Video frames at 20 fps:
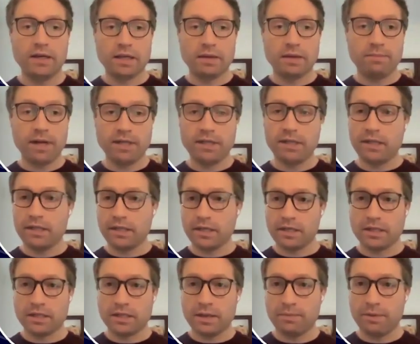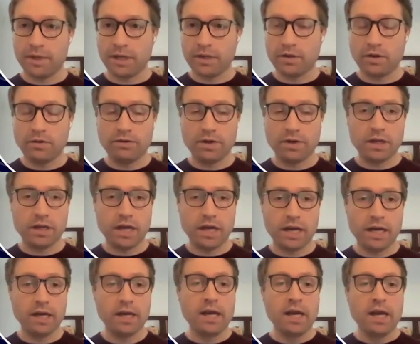As I mentioned, this is something Tova and
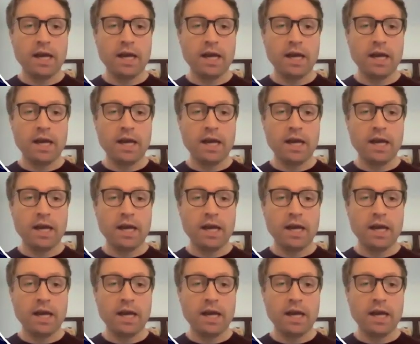I